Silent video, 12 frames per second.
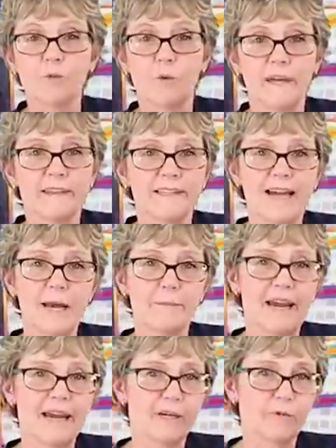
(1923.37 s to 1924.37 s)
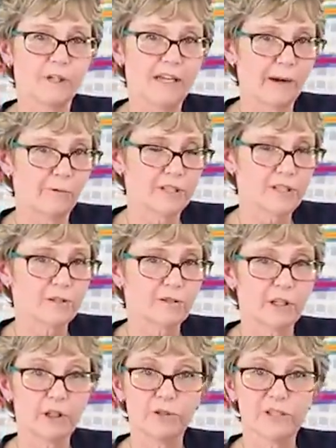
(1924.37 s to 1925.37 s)
one that I made when I was
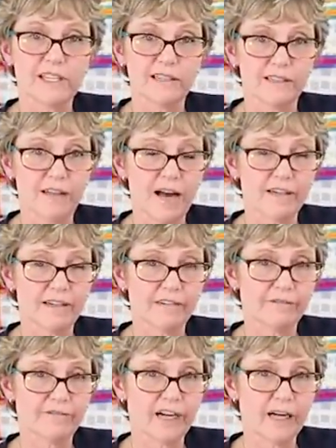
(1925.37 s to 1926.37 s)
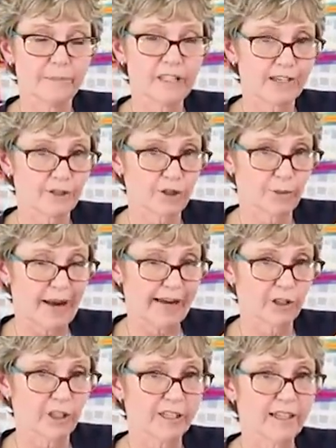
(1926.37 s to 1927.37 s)
using a lot of um, Texture
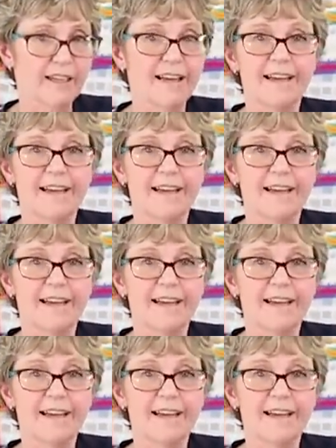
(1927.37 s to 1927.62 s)
Magic.